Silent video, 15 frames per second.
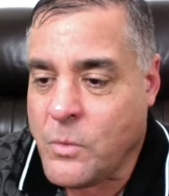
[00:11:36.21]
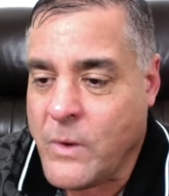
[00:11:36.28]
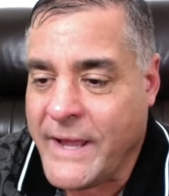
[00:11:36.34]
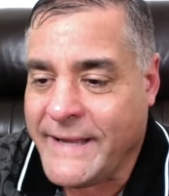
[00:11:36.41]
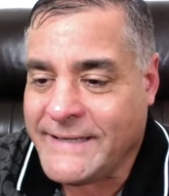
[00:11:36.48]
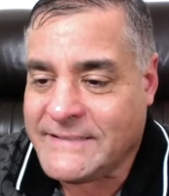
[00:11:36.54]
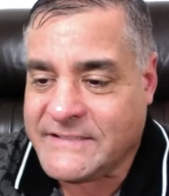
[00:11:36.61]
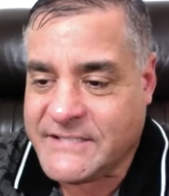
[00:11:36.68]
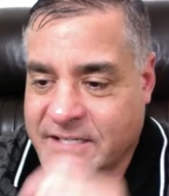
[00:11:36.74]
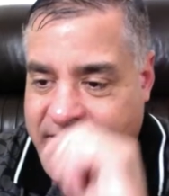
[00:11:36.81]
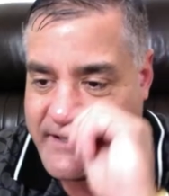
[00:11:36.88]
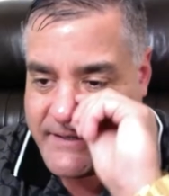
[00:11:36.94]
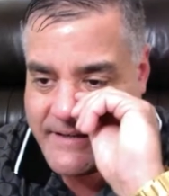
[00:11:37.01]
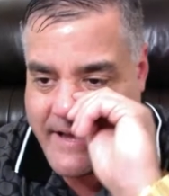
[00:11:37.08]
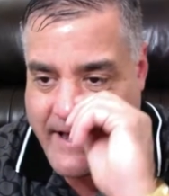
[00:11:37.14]
Wade
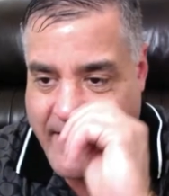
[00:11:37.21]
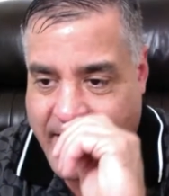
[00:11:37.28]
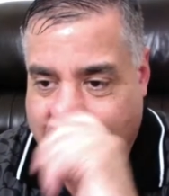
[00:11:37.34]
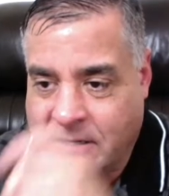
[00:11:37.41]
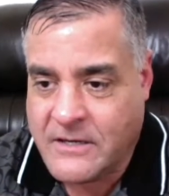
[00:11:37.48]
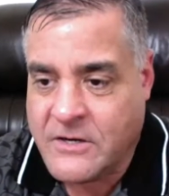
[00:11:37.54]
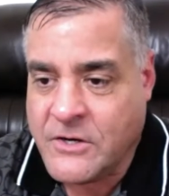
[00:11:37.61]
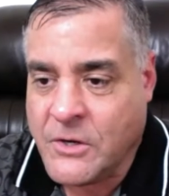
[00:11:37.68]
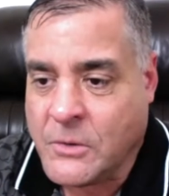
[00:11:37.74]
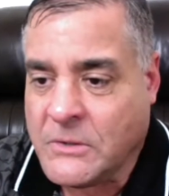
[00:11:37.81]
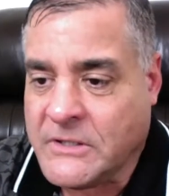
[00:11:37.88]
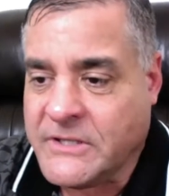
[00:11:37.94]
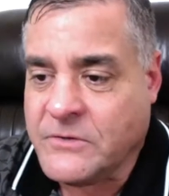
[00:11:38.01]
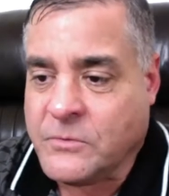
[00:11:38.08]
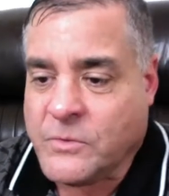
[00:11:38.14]
T, and
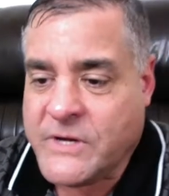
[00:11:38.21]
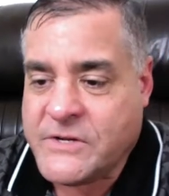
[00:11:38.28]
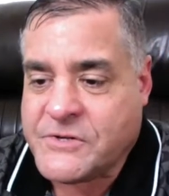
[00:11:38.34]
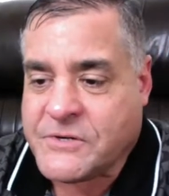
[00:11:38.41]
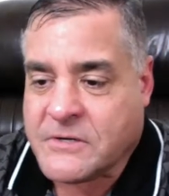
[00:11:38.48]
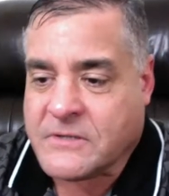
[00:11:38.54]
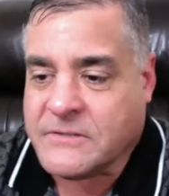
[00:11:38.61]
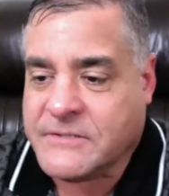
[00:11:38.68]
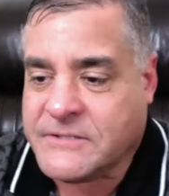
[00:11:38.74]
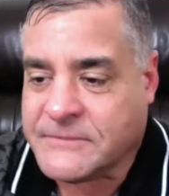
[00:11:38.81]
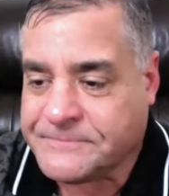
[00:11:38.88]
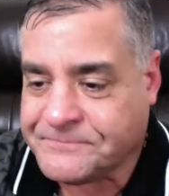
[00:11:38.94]
Nolan Richards.